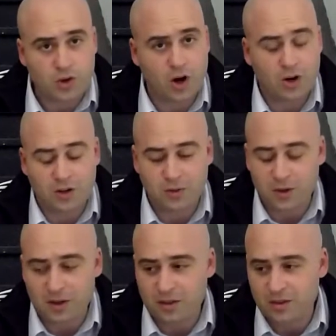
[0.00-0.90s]
regarded
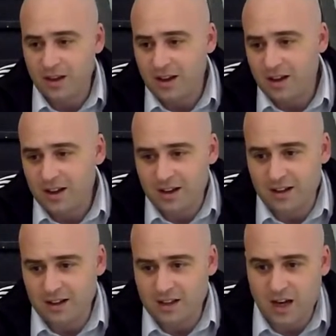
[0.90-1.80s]
with
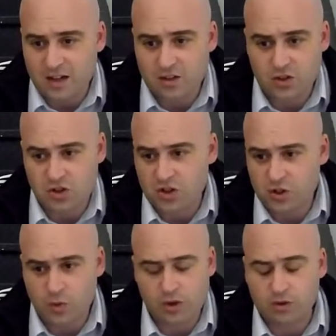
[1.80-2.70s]
in Canada, just
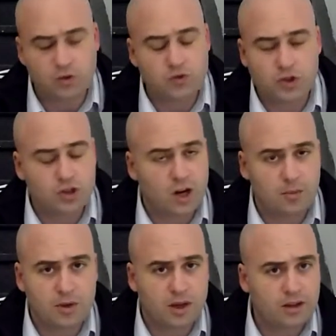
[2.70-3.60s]
as he went grocery
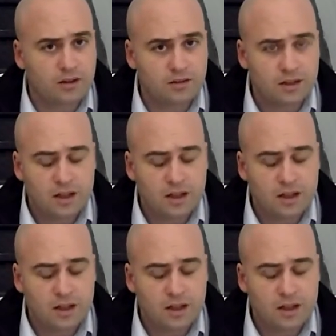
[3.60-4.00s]
shopping and,